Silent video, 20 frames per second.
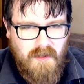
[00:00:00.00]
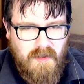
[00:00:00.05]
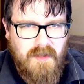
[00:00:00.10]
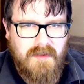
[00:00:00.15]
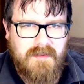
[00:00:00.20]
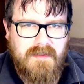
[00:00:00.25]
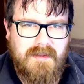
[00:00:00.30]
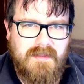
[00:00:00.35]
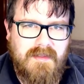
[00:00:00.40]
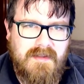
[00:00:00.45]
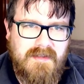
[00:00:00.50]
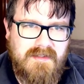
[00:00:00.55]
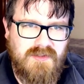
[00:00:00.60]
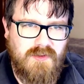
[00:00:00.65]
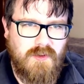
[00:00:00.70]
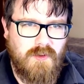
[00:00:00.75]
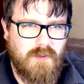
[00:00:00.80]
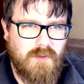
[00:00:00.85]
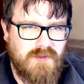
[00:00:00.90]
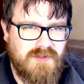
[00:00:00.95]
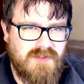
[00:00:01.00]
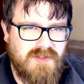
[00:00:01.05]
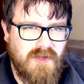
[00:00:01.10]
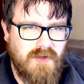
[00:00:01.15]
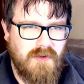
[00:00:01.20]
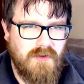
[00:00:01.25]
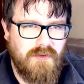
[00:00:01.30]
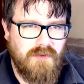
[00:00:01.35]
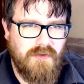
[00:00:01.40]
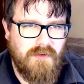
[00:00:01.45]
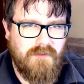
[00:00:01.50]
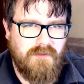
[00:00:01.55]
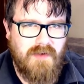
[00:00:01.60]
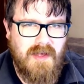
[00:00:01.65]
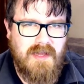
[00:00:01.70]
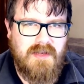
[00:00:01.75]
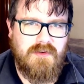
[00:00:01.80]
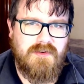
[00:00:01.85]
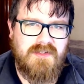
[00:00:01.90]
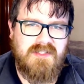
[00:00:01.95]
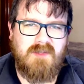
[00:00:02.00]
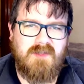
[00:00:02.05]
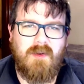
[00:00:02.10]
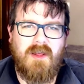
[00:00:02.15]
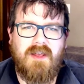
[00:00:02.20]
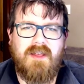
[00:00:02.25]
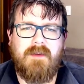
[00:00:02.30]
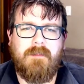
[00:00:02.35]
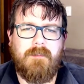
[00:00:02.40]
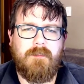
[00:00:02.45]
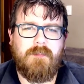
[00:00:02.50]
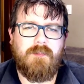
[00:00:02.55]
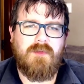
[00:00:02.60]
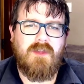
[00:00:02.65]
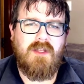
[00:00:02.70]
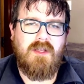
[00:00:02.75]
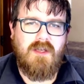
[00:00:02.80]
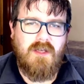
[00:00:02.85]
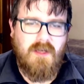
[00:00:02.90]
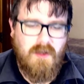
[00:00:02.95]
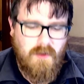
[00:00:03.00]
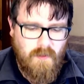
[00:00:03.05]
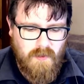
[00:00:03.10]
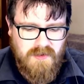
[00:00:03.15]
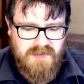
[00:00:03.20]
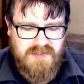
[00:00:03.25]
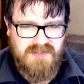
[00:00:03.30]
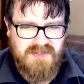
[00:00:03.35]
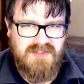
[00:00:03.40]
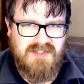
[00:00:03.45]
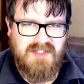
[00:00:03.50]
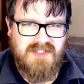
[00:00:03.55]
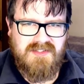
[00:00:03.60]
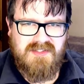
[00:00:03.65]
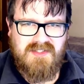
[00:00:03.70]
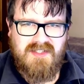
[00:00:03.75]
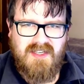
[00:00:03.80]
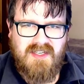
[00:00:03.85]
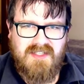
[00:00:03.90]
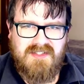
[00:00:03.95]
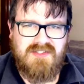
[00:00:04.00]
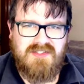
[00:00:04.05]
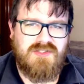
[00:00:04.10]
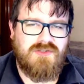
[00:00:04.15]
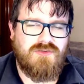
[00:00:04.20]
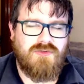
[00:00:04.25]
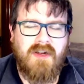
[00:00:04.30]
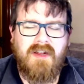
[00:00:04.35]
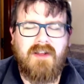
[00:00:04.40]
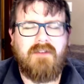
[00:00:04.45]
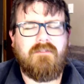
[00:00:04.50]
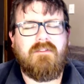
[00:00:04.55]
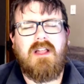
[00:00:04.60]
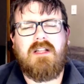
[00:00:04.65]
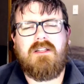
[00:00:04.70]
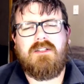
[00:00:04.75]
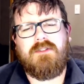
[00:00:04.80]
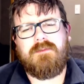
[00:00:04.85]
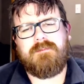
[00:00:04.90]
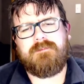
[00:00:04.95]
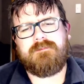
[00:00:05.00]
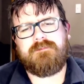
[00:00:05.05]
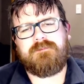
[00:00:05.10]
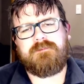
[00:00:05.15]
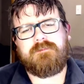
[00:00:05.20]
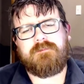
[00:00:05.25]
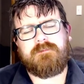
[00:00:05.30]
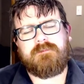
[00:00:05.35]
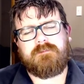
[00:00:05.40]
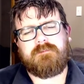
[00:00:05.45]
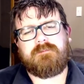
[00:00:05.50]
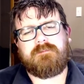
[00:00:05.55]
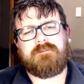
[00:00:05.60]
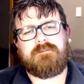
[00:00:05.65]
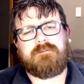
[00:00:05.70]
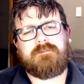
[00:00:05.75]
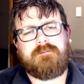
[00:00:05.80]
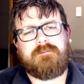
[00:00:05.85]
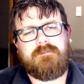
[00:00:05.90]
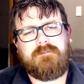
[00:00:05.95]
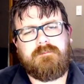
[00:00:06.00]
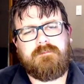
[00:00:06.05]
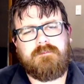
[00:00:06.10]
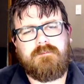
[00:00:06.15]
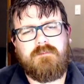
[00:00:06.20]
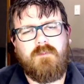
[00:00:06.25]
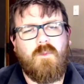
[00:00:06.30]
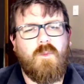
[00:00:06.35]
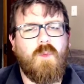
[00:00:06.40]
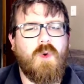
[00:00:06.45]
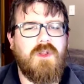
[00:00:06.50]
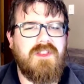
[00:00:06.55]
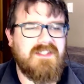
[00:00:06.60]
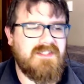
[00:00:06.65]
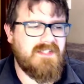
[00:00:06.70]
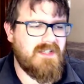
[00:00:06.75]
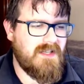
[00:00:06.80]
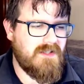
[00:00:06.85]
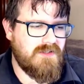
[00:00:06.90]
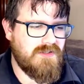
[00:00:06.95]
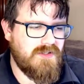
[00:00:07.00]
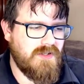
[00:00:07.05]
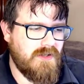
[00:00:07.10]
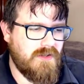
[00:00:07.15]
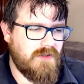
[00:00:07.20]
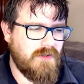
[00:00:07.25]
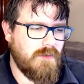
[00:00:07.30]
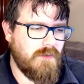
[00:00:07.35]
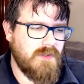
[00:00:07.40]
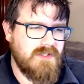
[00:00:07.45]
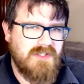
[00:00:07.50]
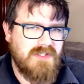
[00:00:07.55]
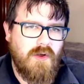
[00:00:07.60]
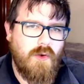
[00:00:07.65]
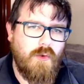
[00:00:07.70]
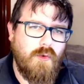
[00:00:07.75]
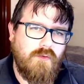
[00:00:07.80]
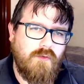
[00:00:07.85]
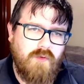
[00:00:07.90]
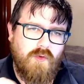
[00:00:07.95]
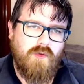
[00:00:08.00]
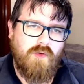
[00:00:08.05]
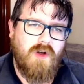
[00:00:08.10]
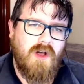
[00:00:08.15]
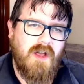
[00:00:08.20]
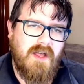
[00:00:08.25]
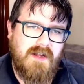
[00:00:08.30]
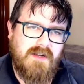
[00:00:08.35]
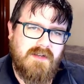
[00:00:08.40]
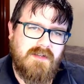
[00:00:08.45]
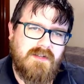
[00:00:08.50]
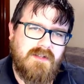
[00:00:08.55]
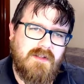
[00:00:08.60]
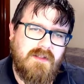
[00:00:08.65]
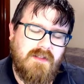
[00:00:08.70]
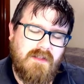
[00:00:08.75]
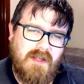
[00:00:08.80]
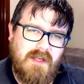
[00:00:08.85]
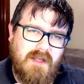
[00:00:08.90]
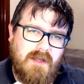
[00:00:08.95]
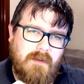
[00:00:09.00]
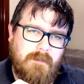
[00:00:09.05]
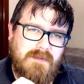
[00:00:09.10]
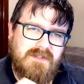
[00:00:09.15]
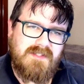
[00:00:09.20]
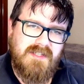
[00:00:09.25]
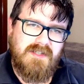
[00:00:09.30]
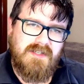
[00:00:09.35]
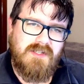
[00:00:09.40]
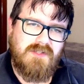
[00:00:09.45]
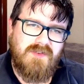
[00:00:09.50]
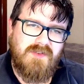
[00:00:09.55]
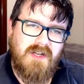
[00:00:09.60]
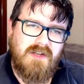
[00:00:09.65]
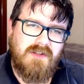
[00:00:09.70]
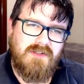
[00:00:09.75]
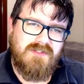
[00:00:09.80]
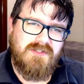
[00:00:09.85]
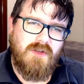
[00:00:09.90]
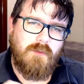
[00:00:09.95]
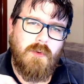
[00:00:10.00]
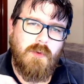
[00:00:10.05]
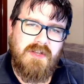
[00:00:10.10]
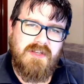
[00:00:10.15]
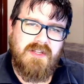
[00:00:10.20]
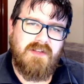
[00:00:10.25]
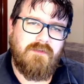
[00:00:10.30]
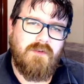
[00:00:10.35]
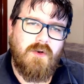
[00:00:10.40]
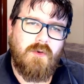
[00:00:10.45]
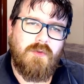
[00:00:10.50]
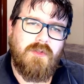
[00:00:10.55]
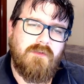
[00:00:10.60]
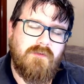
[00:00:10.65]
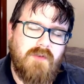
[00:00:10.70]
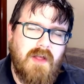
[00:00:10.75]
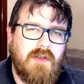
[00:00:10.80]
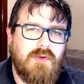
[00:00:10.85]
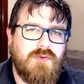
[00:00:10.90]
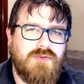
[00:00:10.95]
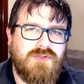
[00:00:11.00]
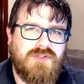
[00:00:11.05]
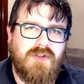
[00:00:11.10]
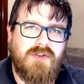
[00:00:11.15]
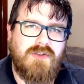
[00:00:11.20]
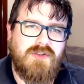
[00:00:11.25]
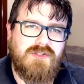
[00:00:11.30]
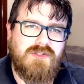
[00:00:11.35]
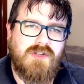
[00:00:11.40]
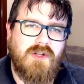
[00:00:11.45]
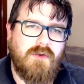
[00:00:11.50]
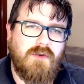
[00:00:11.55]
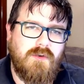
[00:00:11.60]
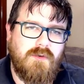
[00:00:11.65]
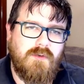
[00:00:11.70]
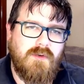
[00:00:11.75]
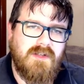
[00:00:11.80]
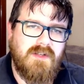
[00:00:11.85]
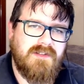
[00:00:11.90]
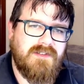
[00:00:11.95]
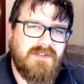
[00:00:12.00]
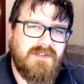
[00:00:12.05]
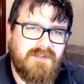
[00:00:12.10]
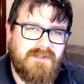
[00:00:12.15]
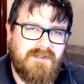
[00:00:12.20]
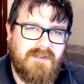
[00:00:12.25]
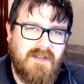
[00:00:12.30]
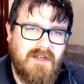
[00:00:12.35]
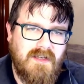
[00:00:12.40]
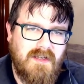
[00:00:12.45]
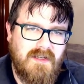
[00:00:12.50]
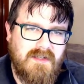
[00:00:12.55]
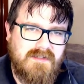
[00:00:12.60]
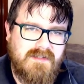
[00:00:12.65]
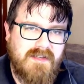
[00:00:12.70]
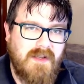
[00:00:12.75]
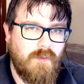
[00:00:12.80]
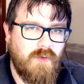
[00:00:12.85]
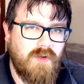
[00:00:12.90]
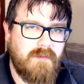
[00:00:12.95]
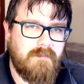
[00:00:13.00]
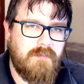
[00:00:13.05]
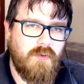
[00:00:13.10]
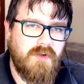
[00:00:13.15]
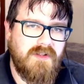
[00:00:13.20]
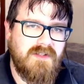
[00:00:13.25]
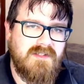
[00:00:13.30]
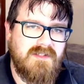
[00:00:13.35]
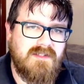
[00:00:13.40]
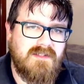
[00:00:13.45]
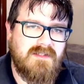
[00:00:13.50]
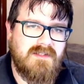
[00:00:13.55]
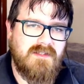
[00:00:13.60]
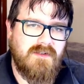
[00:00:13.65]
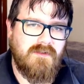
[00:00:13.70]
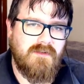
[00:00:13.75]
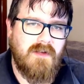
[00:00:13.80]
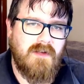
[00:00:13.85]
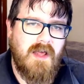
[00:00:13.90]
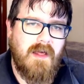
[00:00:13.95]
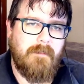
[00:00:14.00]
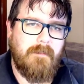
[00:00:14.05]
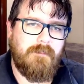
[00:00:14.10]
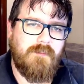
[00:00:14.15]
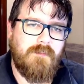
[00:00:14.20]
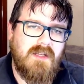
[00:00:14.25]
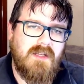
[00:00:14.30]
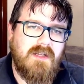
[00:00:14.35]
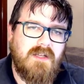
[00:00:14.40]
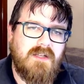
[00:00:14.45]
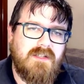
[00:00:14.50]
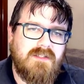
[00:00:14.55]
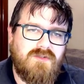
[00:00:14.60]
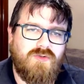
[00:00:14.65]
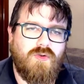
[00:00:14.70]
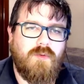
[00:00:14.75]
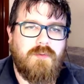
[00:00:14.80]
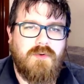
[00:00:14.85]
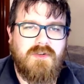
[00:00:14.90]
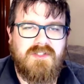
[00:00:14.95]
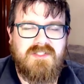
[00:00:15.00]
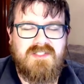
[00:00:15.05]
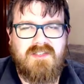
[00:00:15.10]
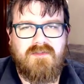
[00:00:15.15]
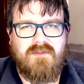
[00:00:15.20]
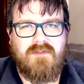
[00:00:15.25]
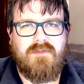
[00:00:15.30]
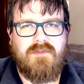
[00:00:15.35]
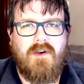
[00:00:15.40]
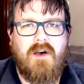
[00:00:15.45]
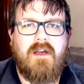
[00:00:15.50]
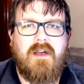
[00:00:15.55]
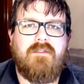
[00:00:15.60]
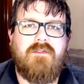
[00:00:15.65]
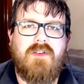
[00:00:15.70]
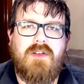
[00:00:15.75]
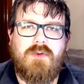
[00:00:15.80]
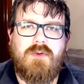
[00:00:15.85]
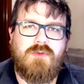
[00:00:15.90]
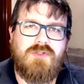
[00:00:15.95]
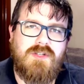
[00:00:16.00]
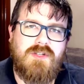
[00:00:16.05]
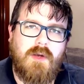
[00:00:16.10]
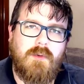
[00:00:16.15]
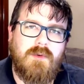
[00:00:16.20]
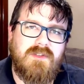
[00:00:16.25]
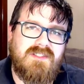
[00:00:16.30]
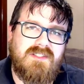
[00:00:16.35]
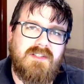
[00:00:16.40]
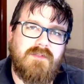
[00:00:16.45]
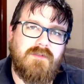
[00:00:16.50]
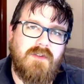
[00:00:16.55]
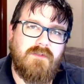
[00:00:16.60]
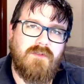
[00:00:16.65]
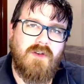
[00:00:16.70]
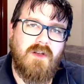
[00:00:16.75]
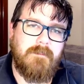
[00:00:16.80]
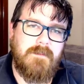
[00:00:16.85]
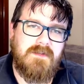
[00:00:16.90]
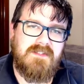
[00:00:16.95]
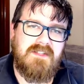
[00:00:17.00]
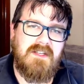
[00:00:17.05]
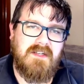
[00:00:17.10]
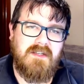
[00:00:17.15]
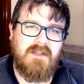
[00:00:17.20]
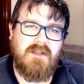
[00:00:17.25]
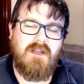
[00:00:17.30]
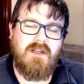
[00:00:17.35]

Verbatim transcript: Then there's also value display, which is just a string value. What this allows you to do is overwrite the percentage value. So by default, the value is going to show is, say with 0, uh, 0 0.75, it'll show as 75%.